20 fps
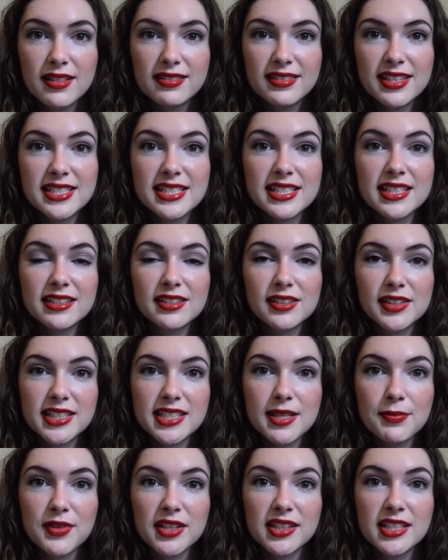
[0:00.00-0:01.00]
This is clearly
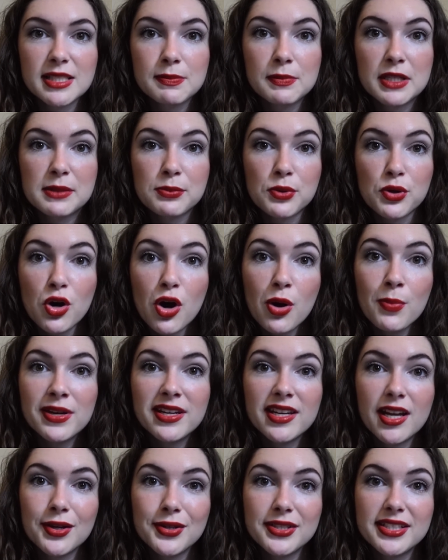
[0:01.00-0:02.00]
something that's much more
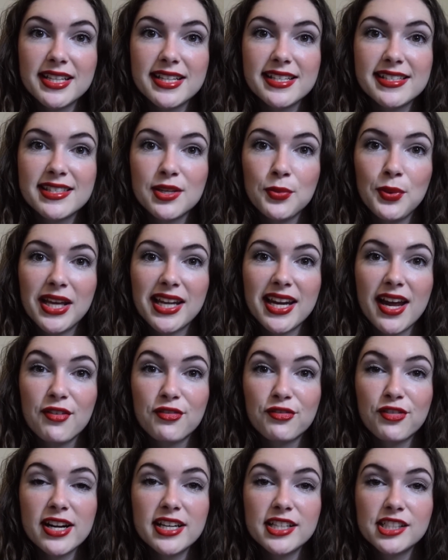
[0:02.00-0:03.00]
common nowadays, that we can
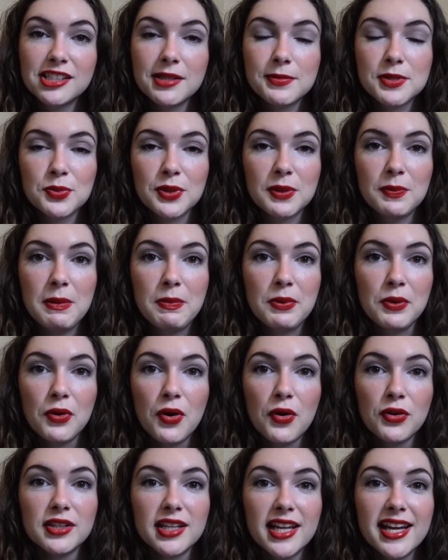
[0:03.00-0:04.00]
have friendships with people
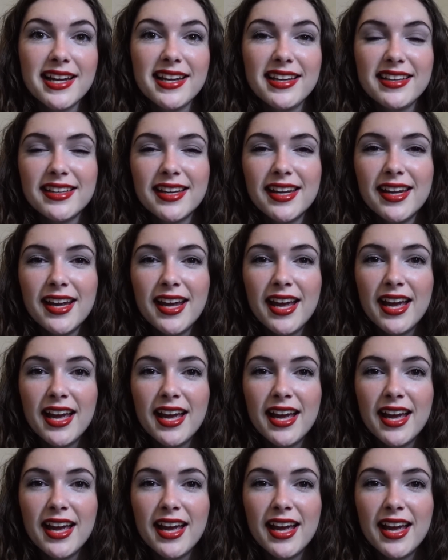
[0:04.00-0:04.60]
online